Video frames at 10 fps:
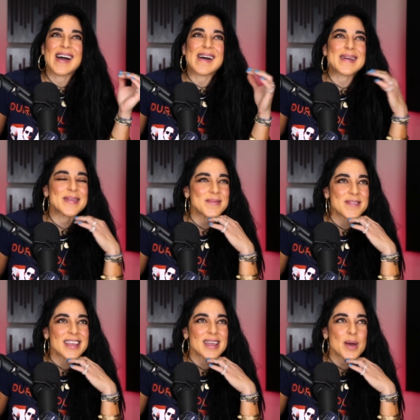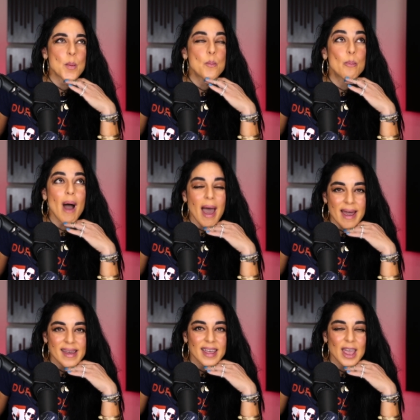And um,
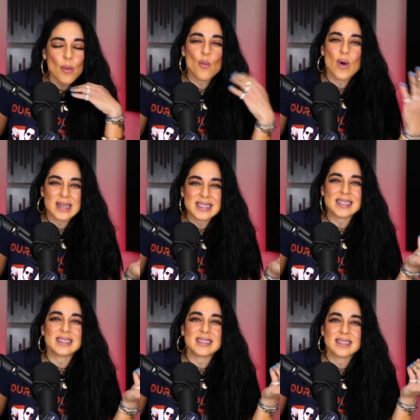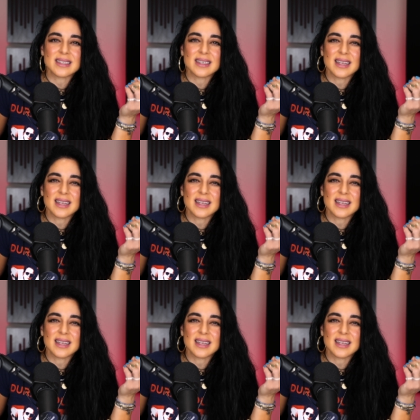but it wasn't.